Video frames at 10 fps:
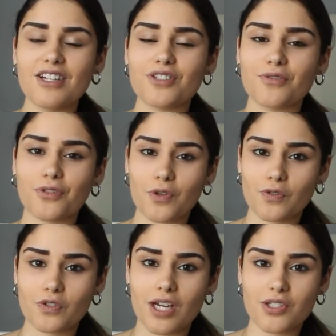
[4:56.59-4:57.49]
So for
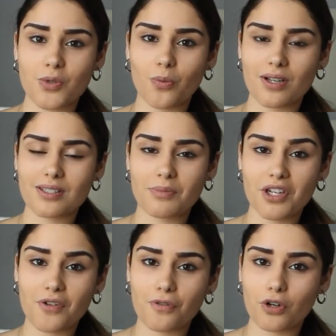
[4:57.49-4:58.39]
those of you guys who want
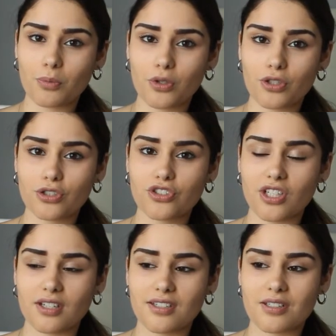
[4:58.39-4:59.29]
something affordable,
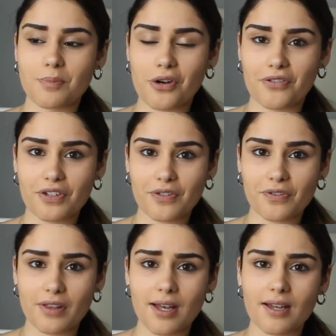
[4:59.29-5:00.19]
Shein is perfect
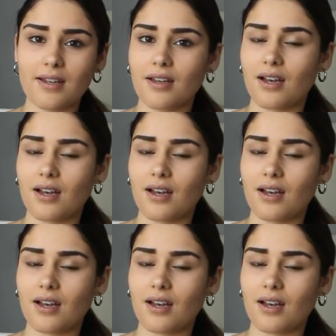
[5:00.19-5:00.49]
for that.